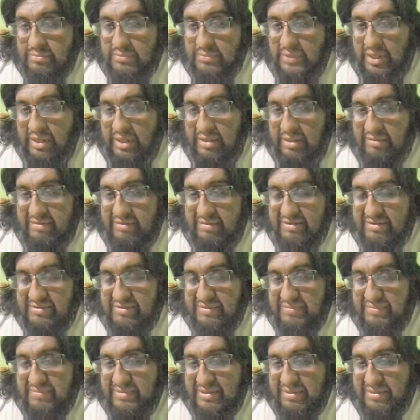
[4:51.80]
And it says
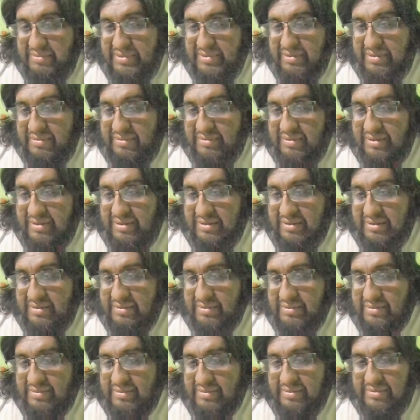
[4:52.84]
something about
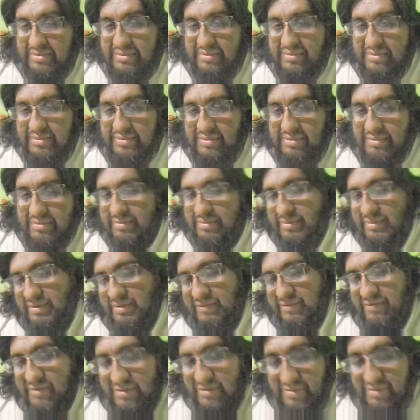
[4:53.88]

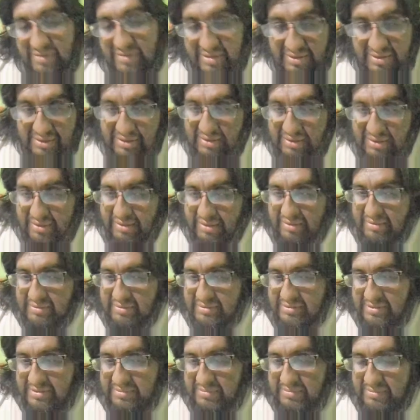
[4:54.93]
if you're running
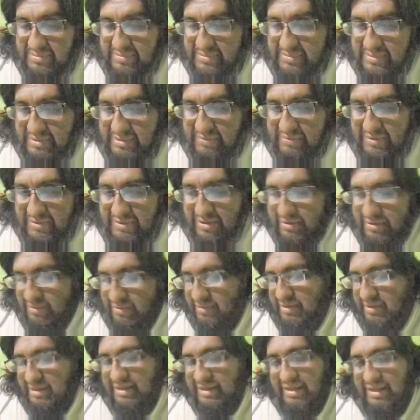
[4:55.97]
if you are
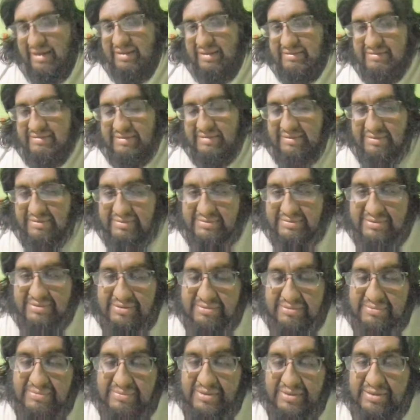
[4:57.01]
running Elixir in
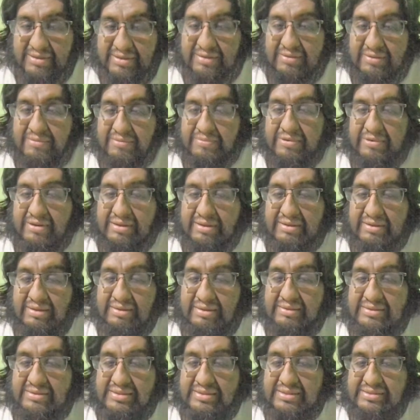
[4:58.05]
some other
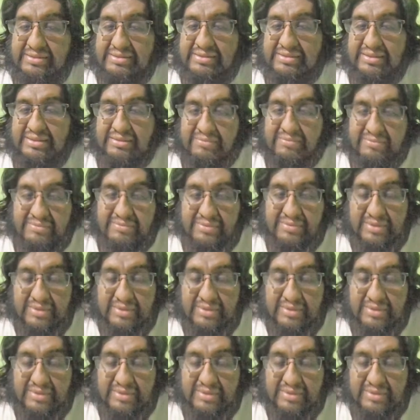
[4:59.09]
operating system,